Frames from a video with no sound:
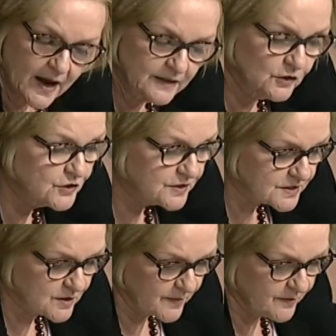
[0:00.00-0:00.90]
I looked at
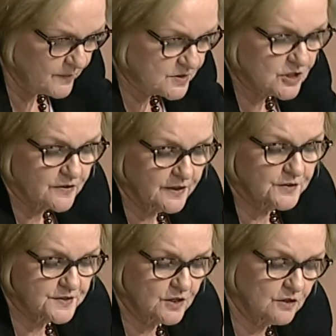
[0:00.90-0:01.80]
some of the
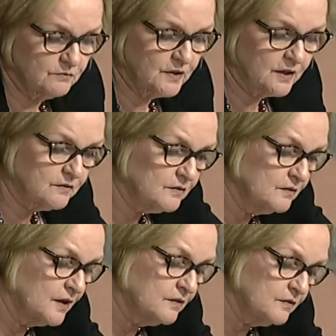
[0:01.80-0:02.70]
materials that you, that,
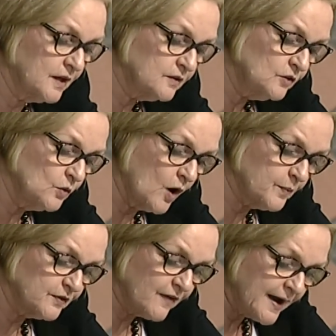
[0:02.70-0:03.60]
that, that you all
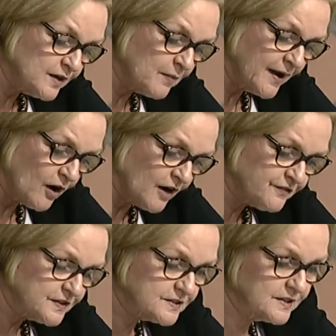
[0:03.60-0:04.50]
provided my
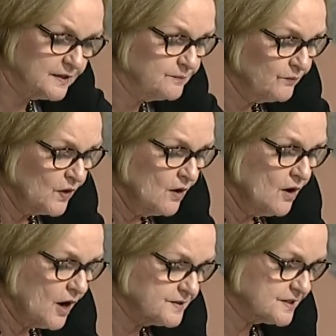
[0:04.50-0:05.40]
office and
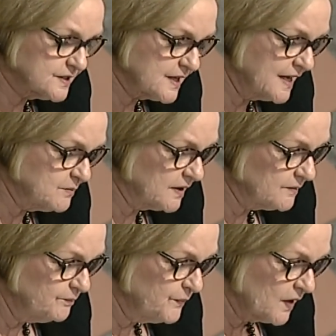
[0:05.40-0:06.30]
on sustainment
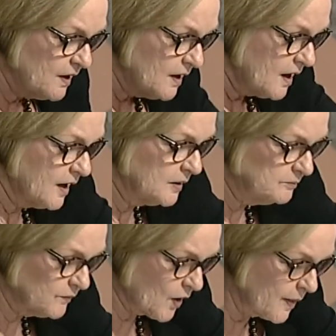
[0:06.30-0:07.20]

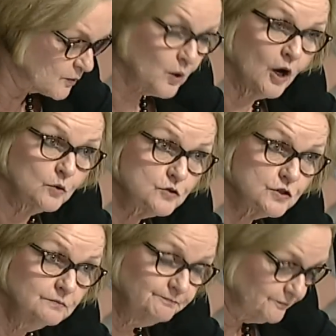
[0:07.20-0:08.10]
um, on the roads.